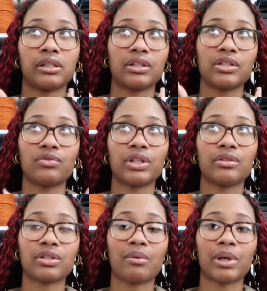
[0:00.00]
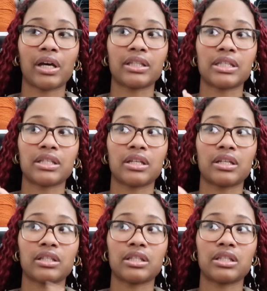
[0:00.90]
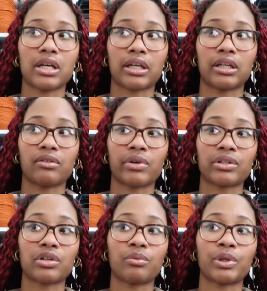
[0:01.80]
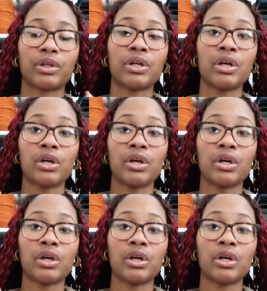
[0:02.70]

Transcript: This video is coming out the 2nd of October.